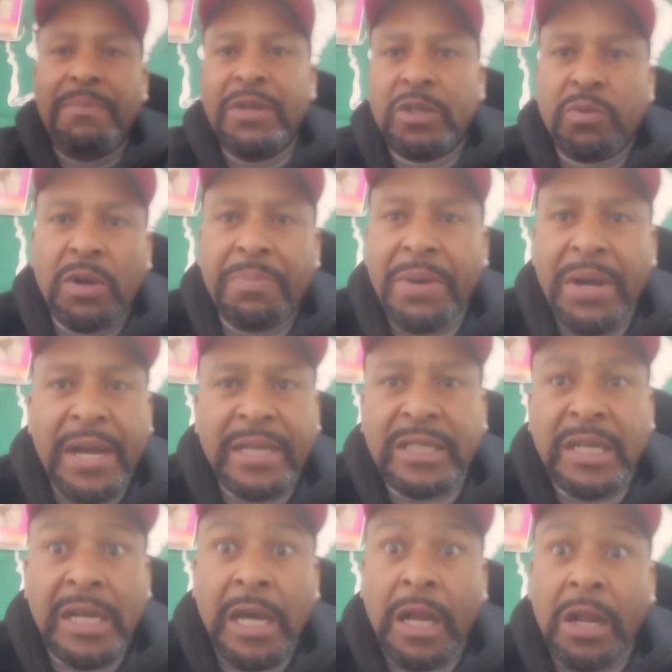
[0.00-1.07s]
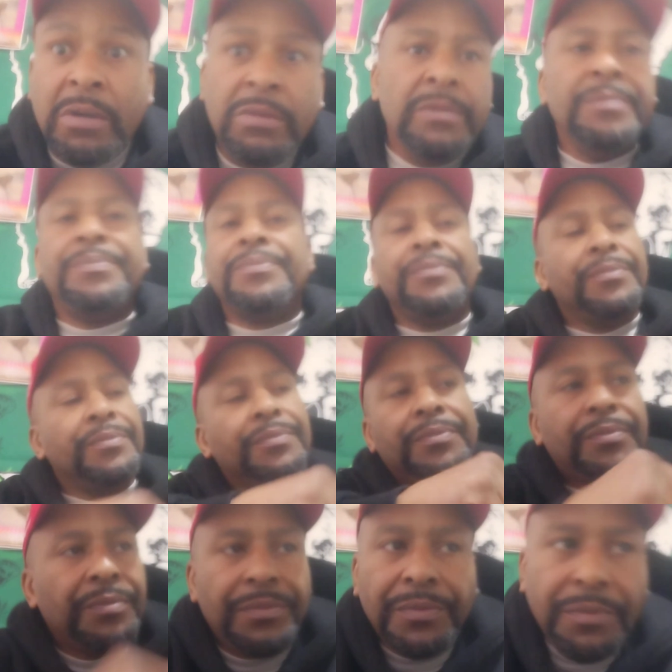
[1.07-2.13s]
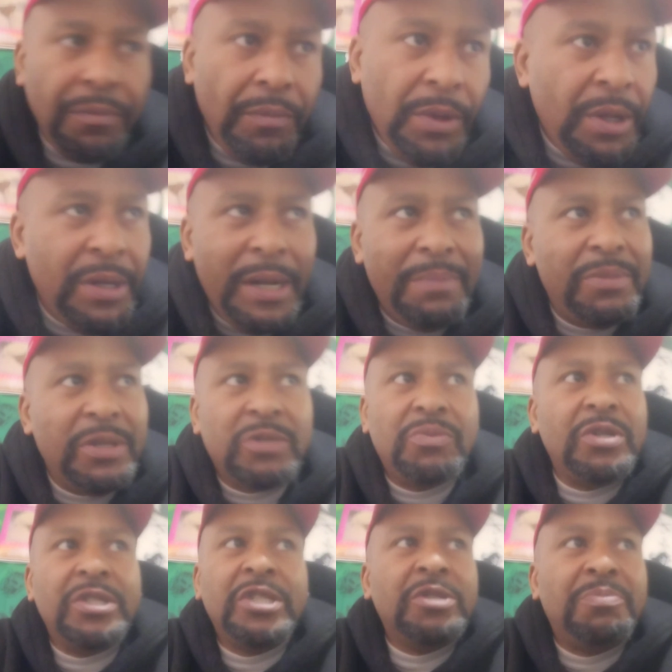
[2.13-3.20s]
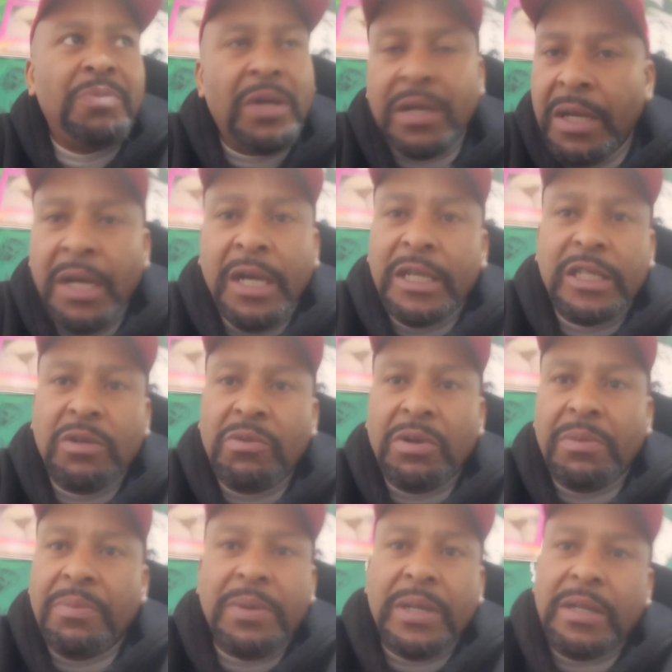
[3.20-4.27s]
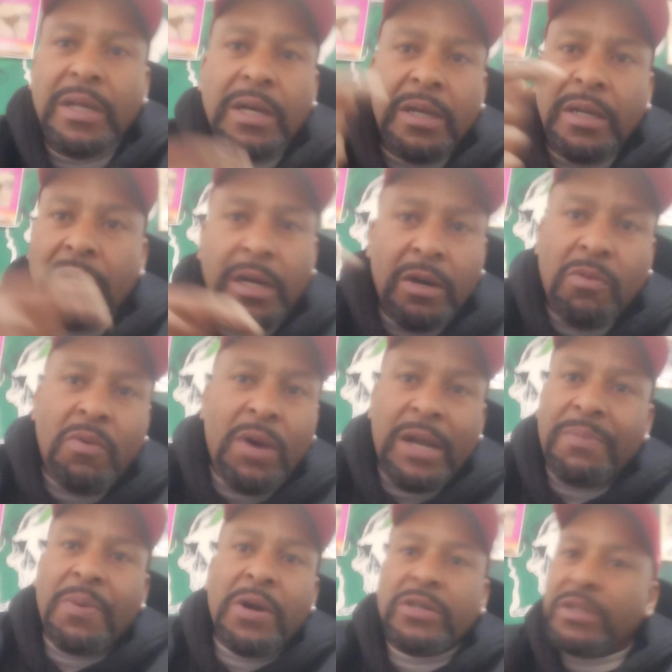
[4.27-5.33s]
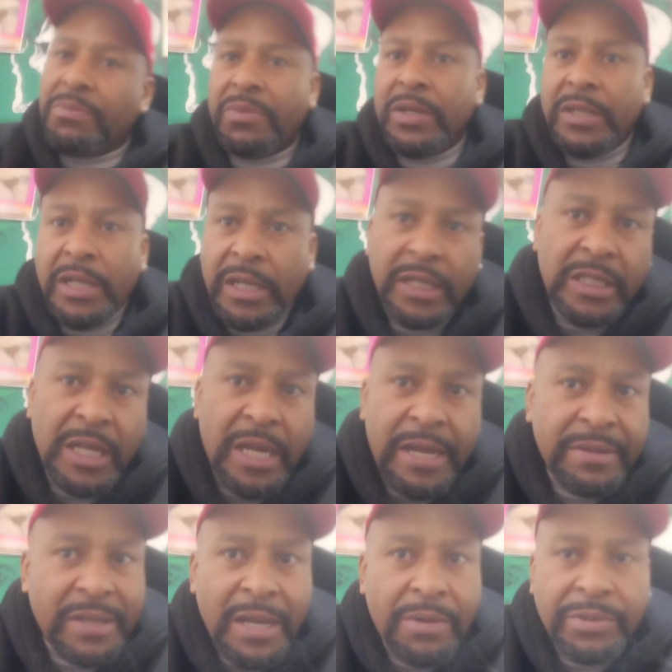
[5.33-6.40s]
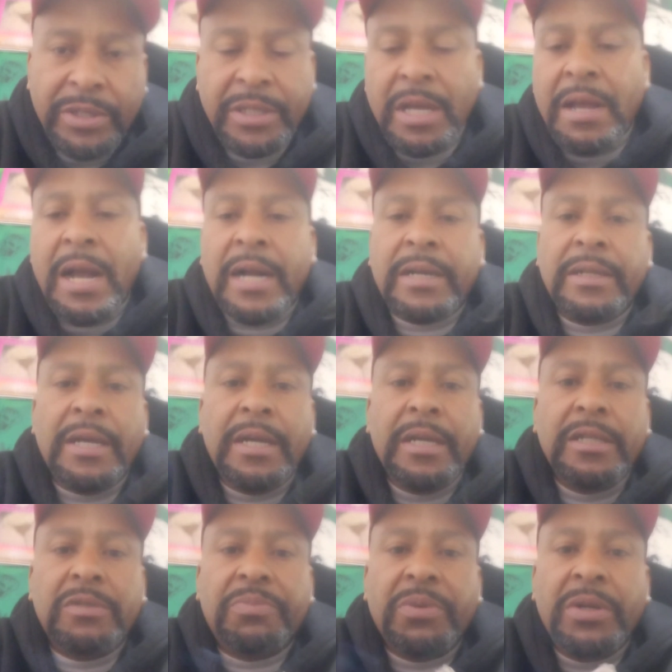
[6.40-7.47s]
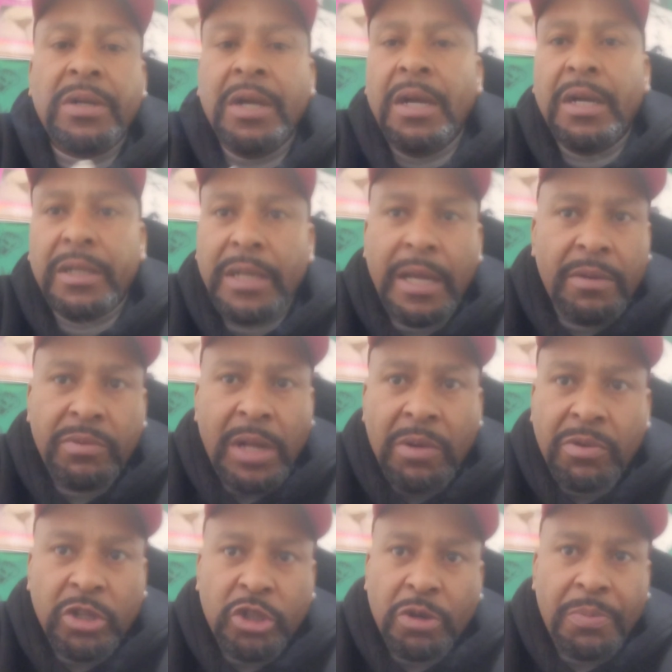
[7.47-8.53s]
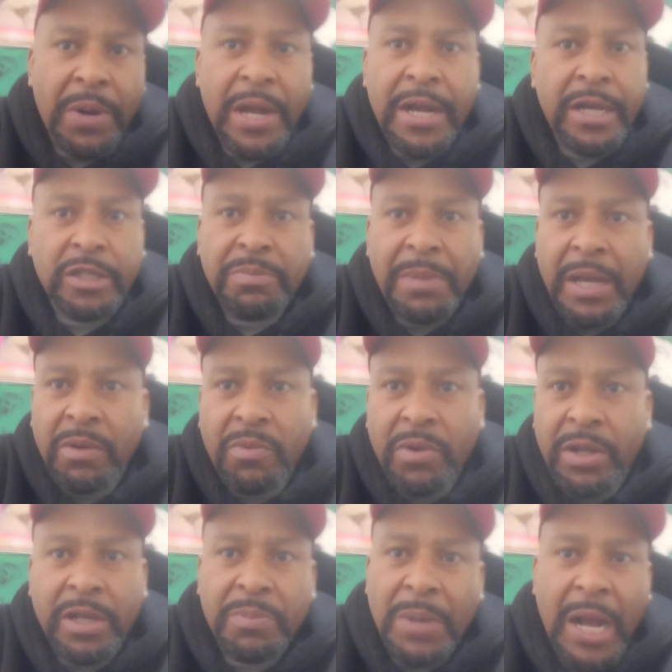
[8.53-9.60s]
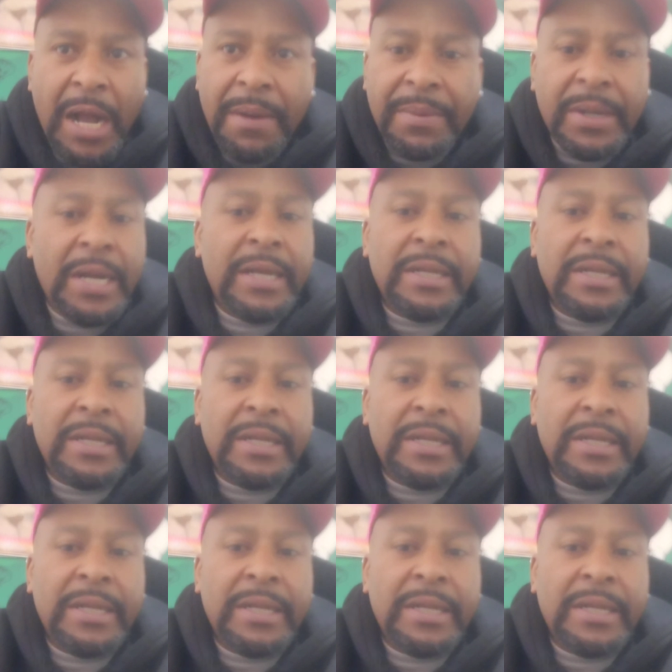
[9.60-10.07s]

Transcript: That bitch would have passed Canelo. That bitch would have just she would have been uh, a white person, bro. Did the same thing with the same accolades, bro. They they would have surpassed Mayweather, Muhammad